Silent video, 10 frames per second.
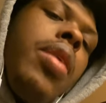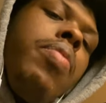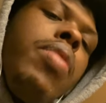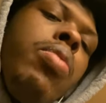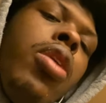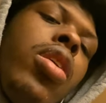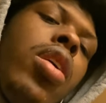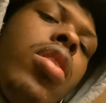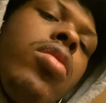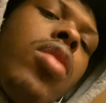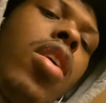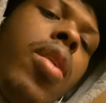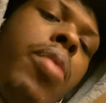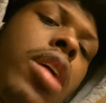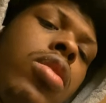People are gonna talk
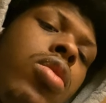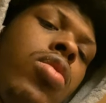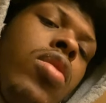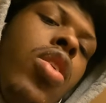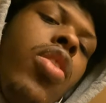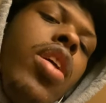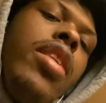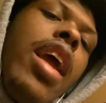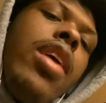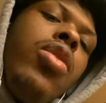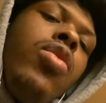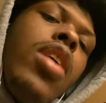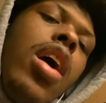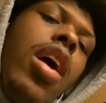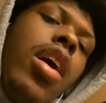about you till the day you
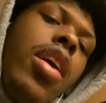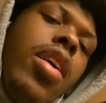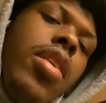die.